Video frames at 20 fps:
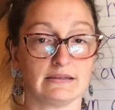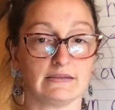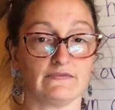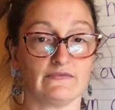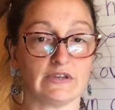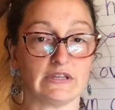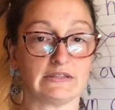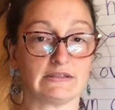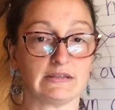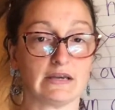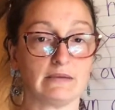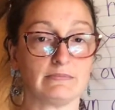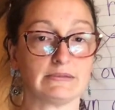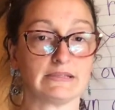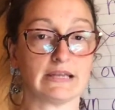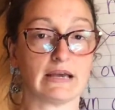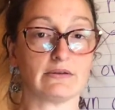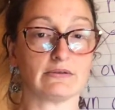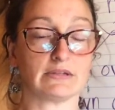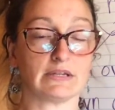Fists up.
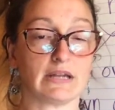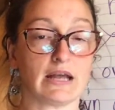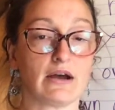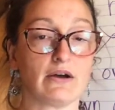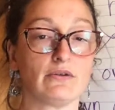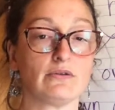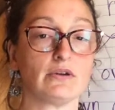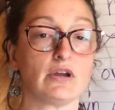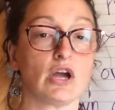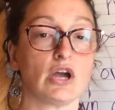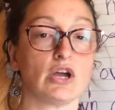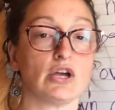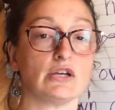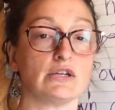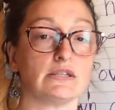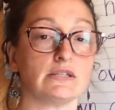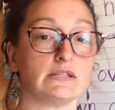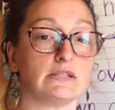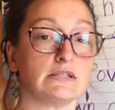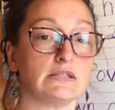Sound it out.
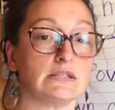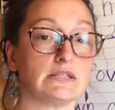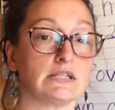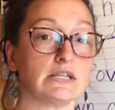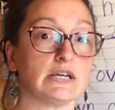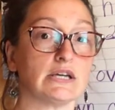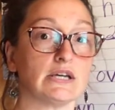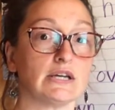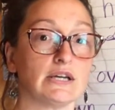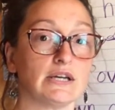D-R-E-S.